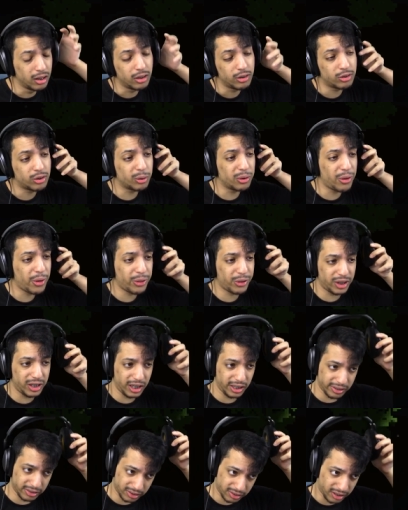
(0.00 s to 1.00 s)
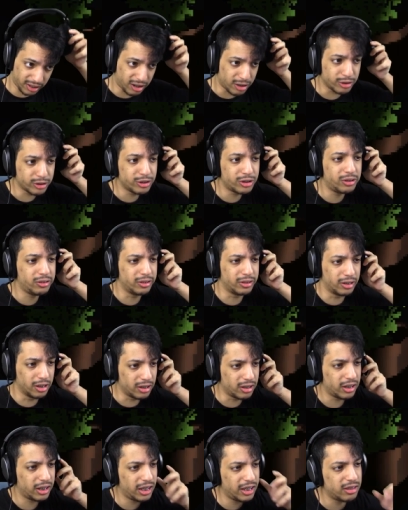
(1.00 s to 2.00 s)
So the thing is, the gardener
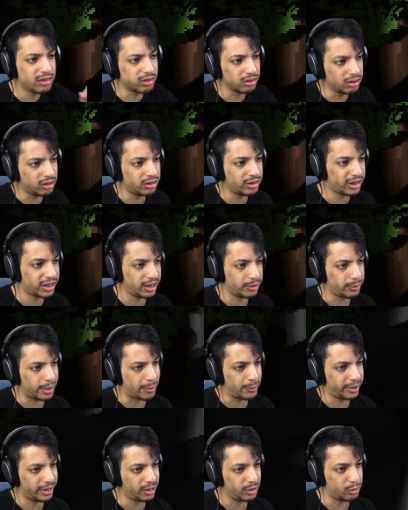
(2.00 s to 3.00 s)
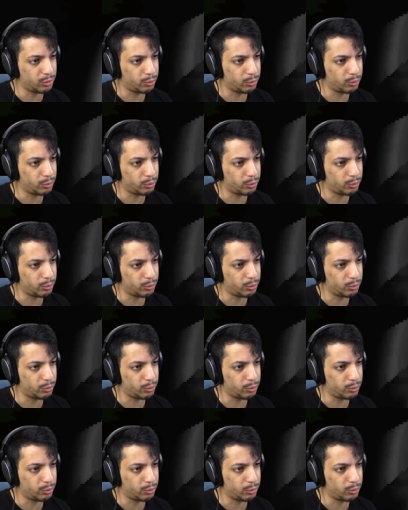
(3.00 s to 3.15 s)
is lurking around here.